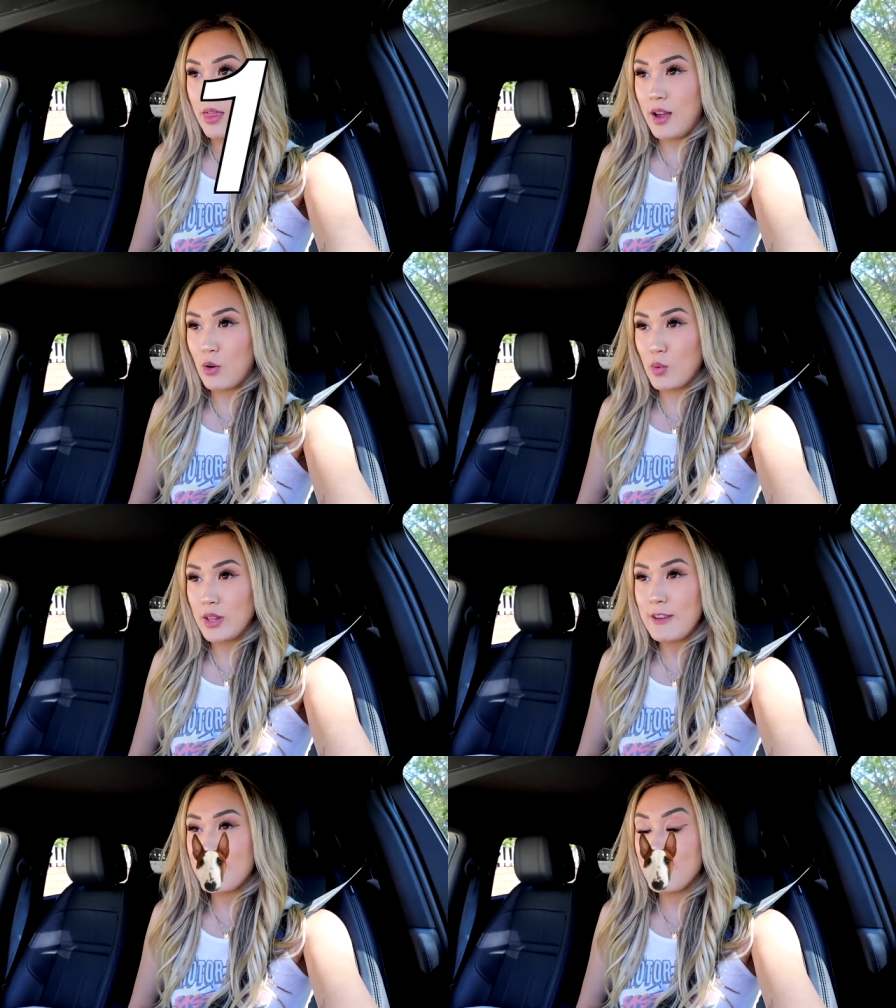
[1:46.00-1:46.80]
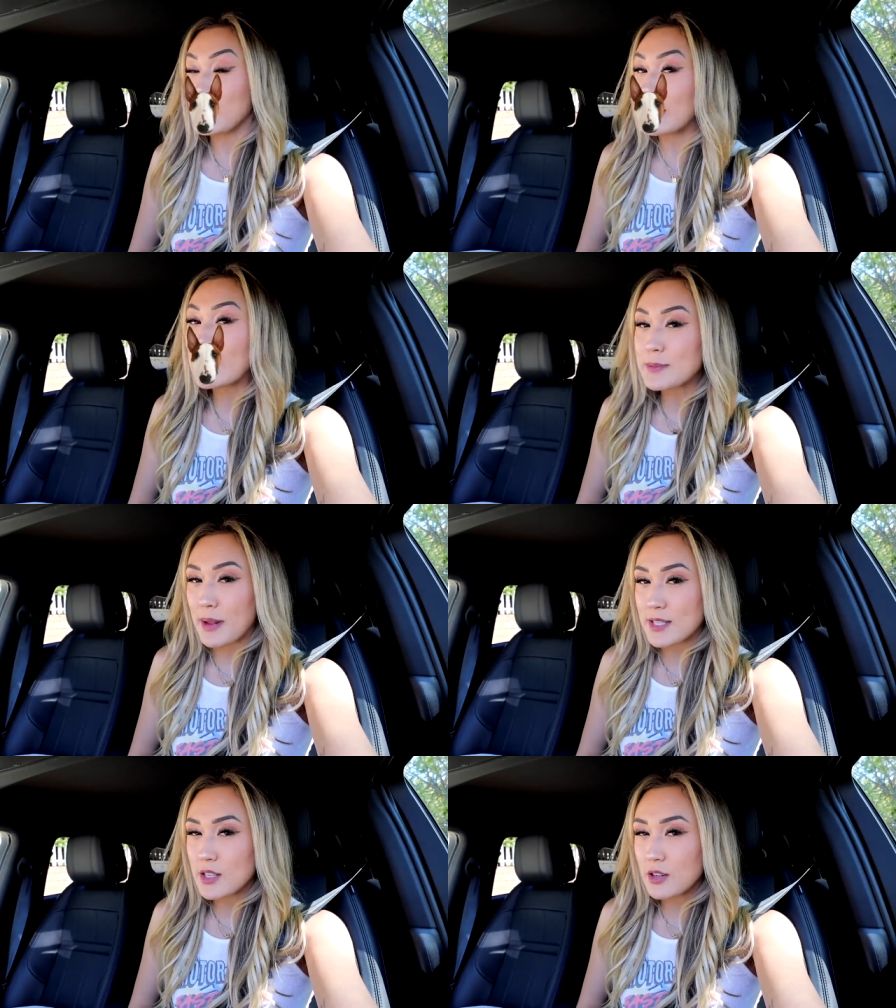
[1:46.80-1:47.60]
they're really
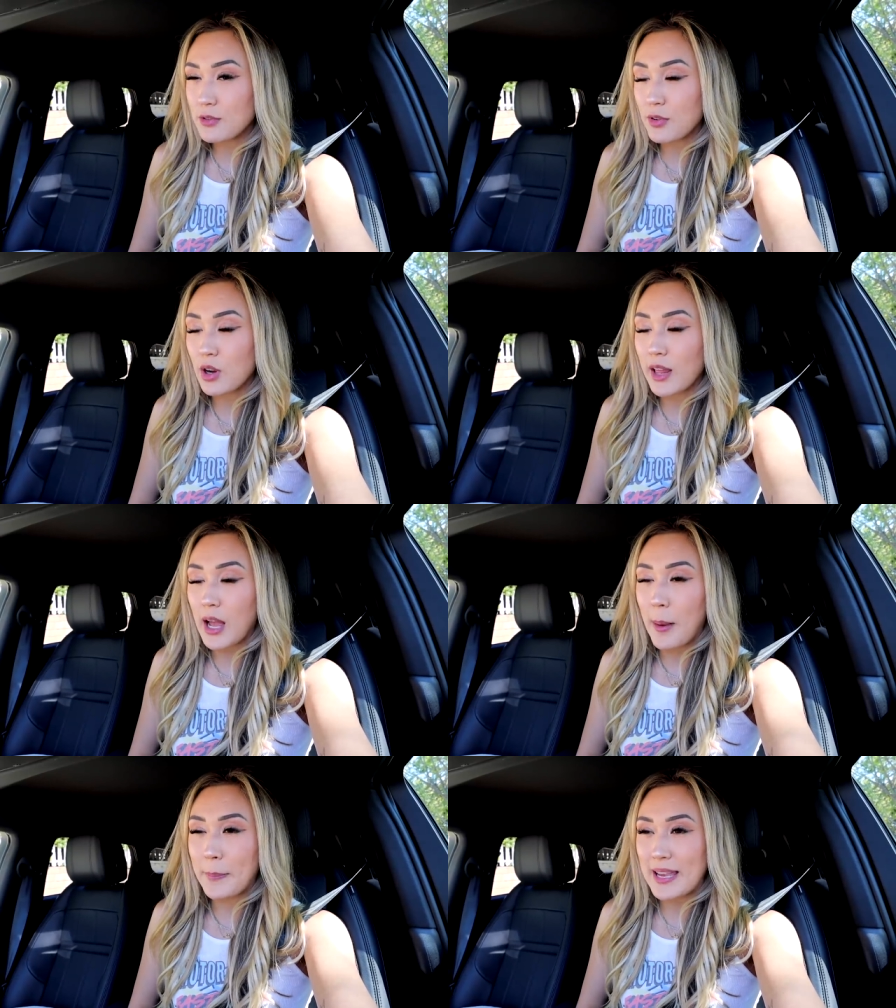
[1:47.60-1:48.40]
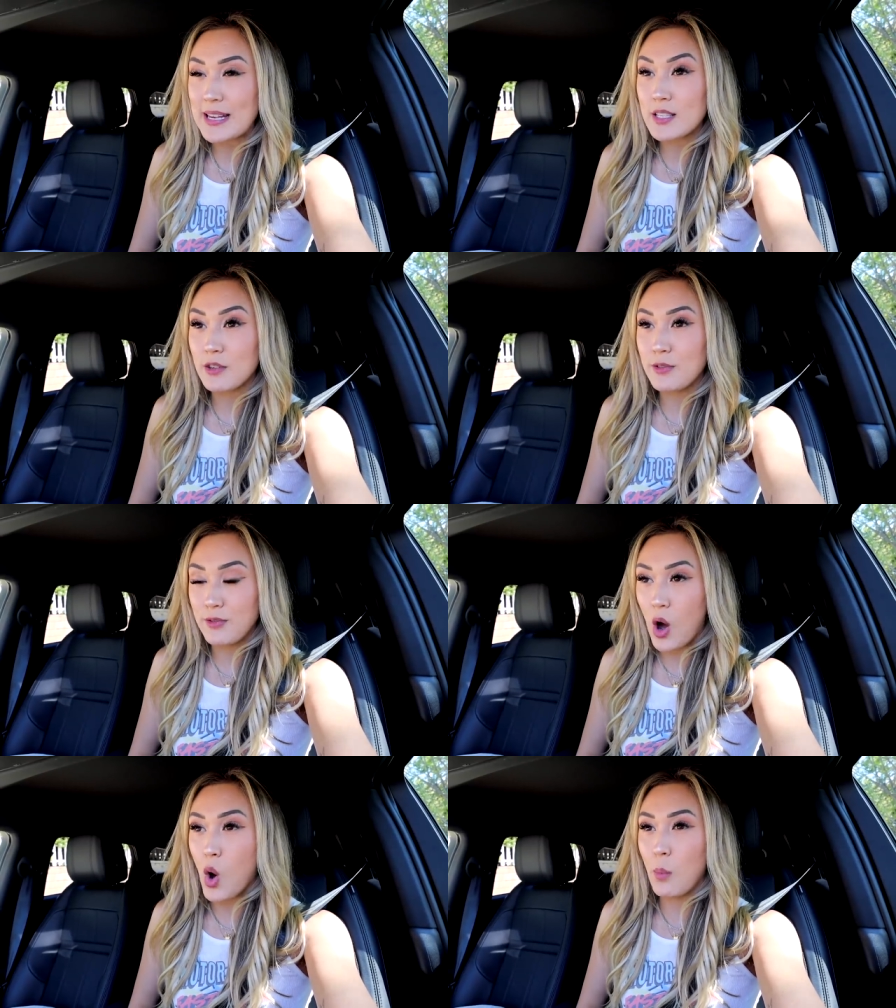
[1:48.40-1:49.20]
expensive for like a piece of
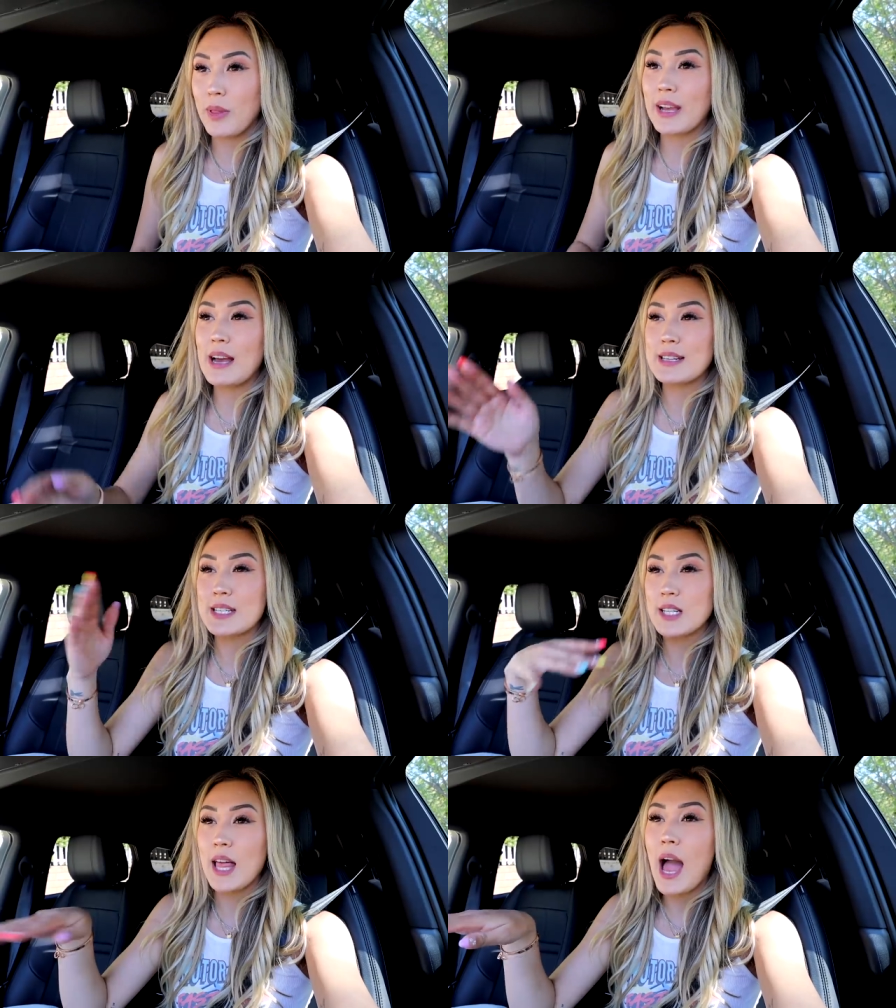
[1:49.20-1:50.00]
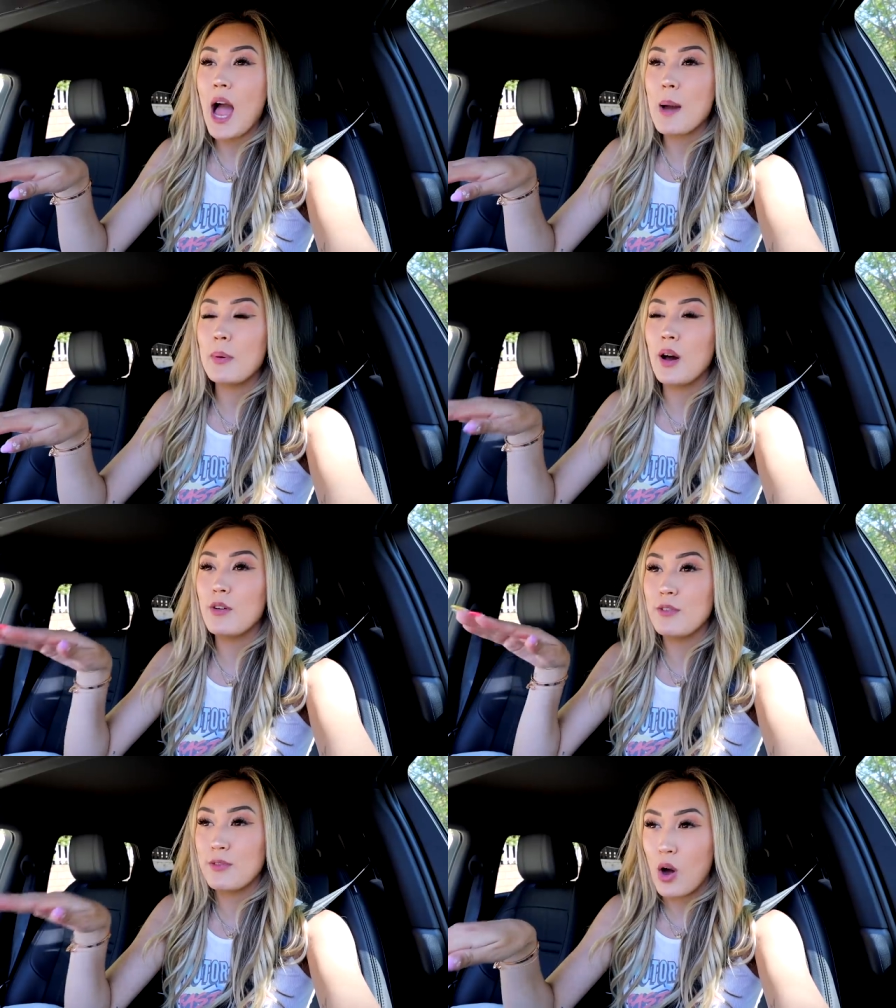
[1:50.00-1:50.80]
foam. Like a slab
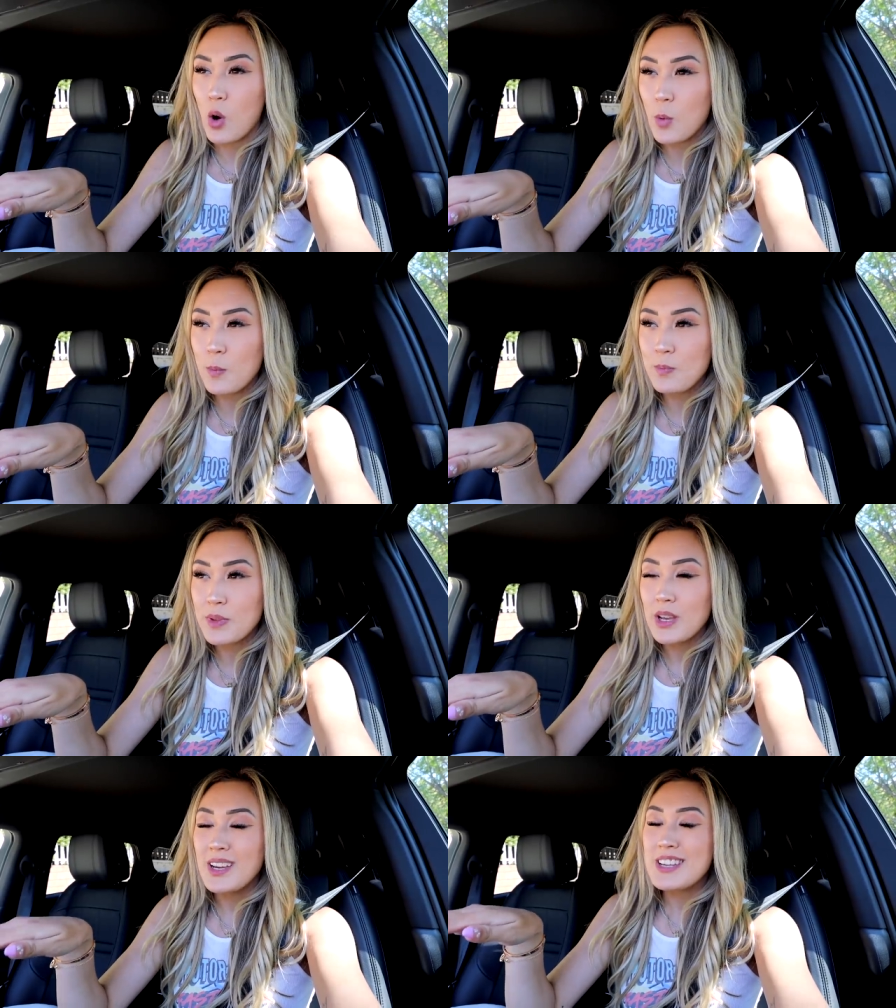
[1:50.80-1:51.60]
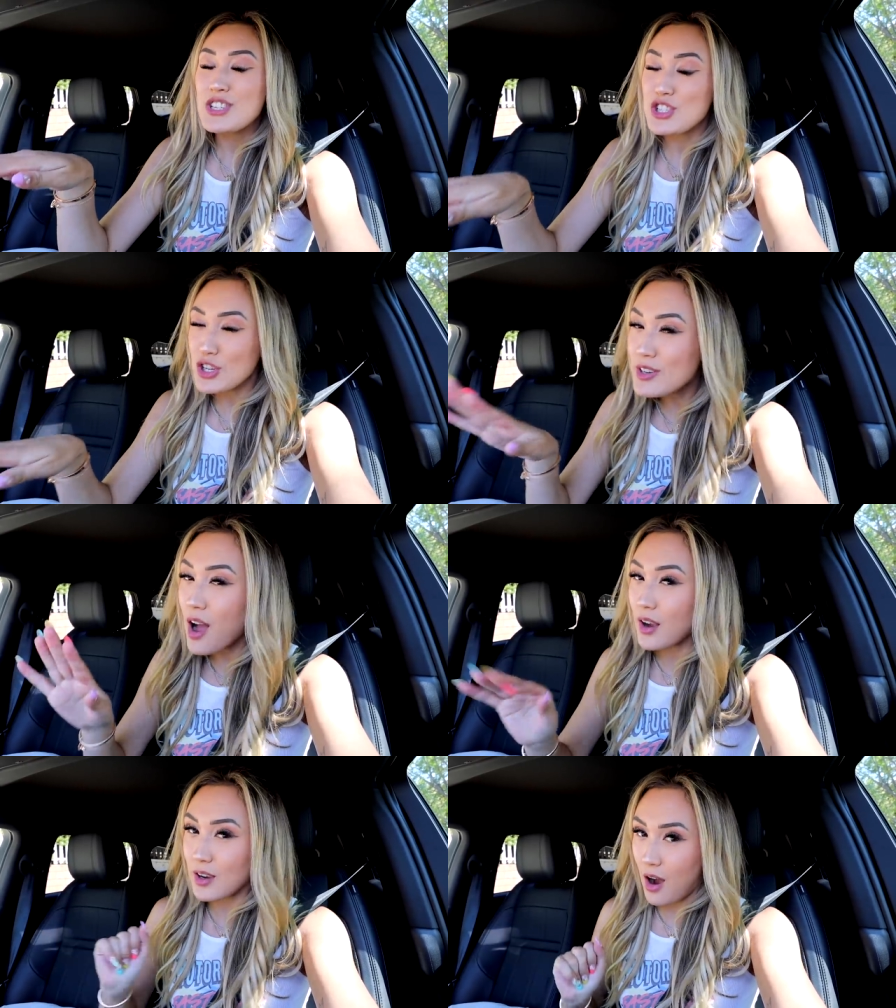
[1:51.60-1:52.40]
of foam should
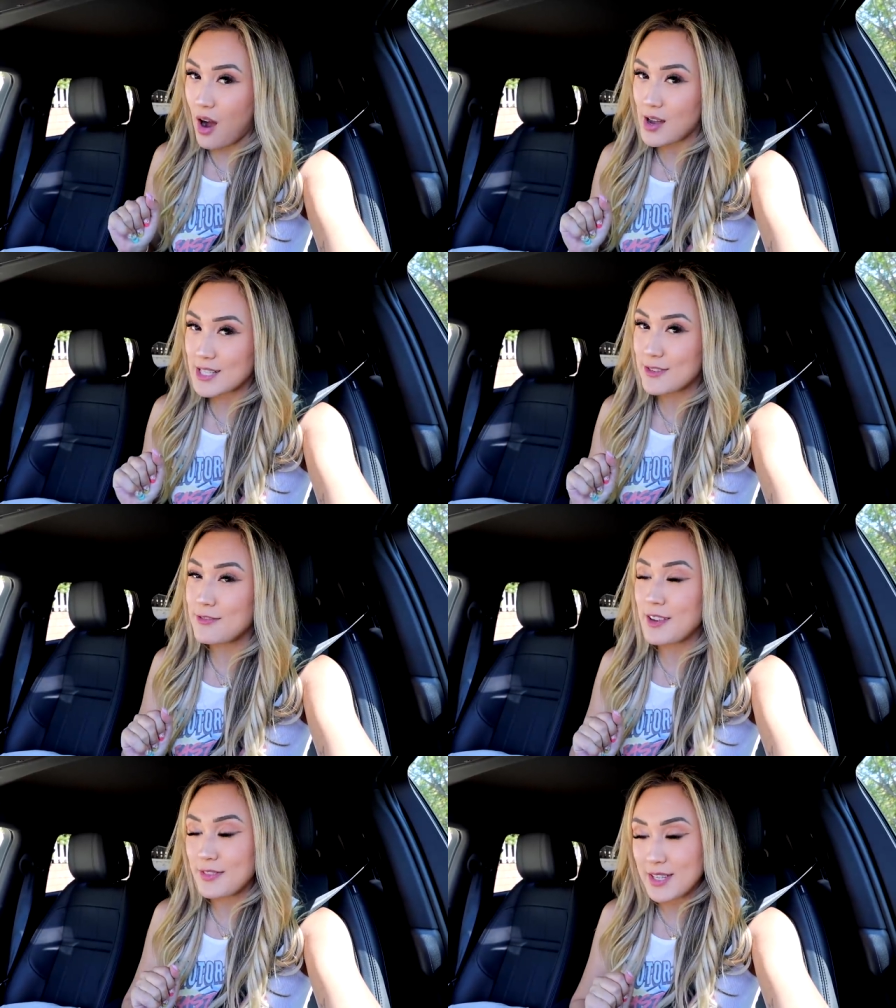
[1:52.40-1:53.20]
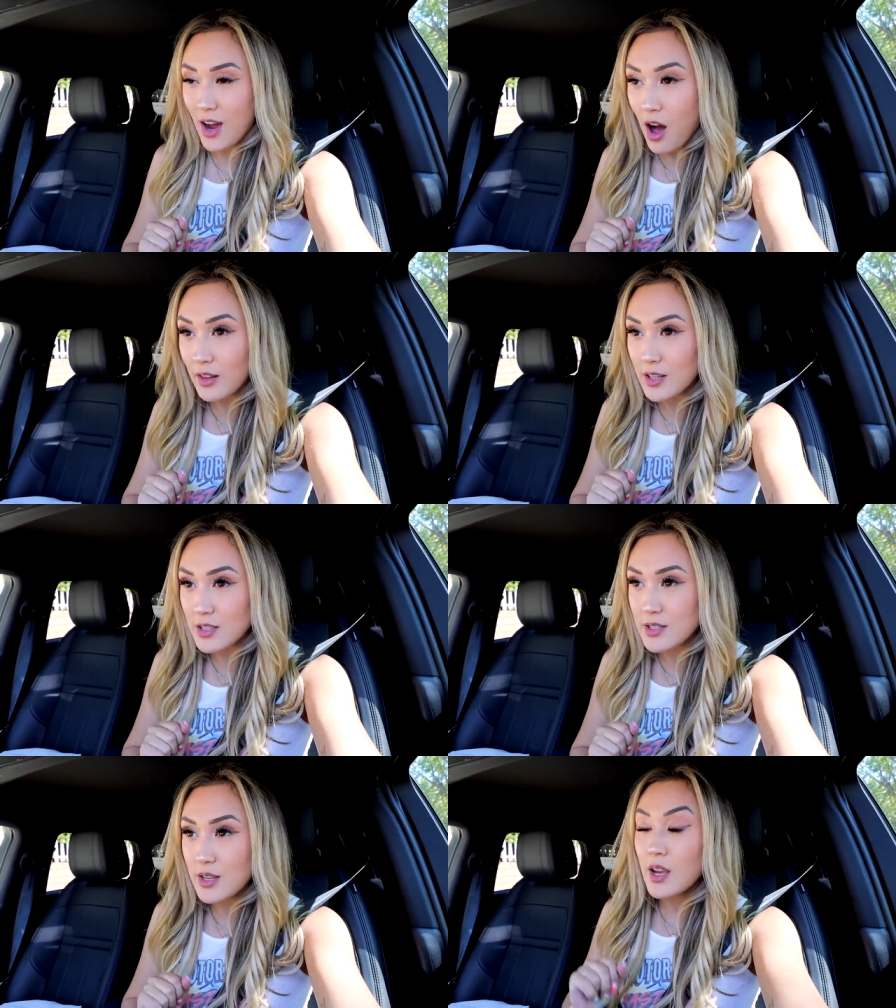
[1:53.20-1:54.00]
not cost
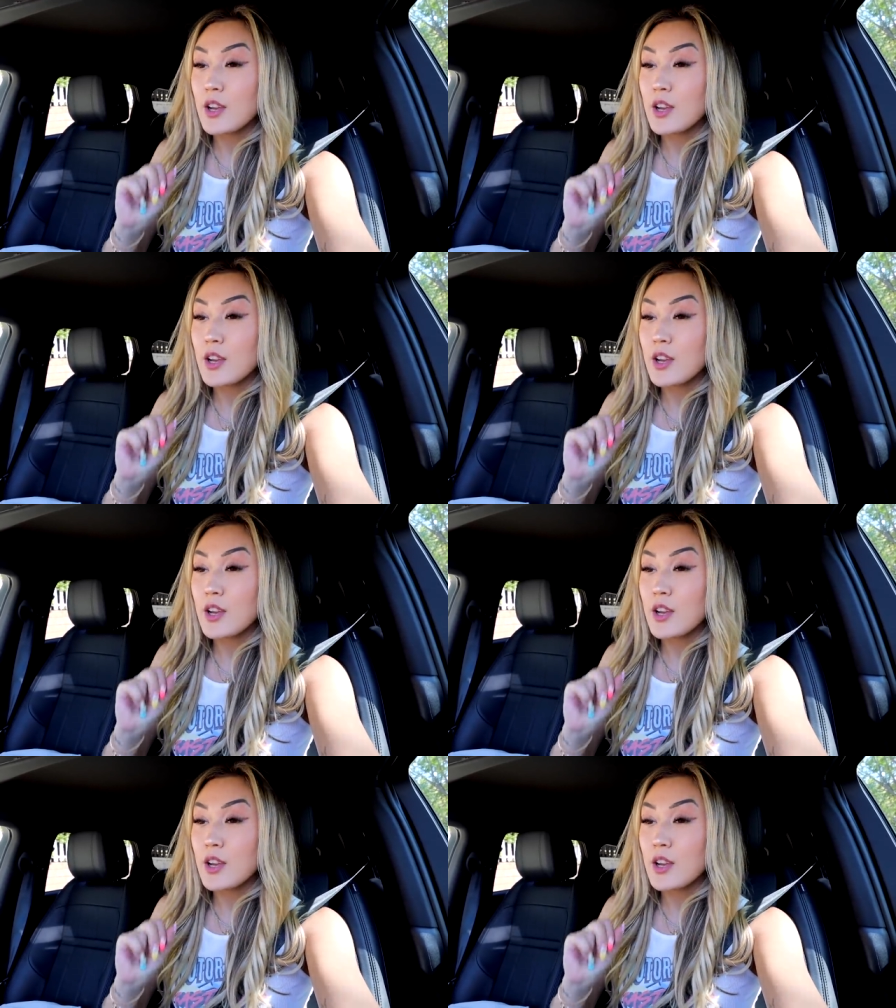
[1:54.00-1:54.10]
$50.